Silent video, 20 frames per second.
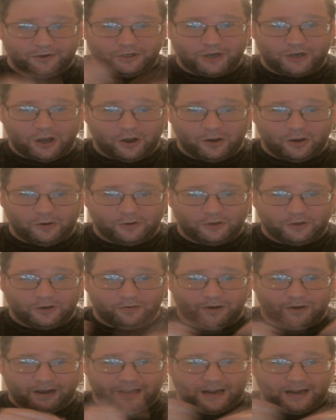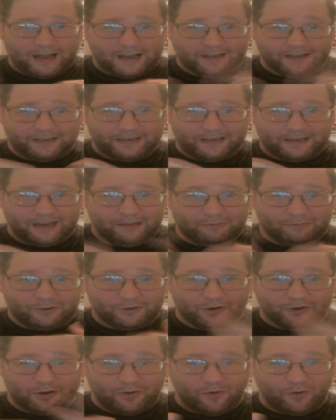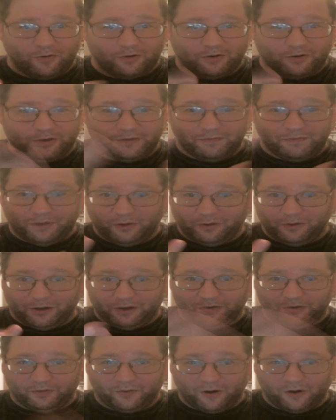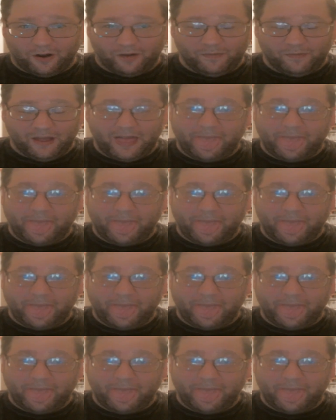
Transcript: shows you can recognize the same street corners and buildings from.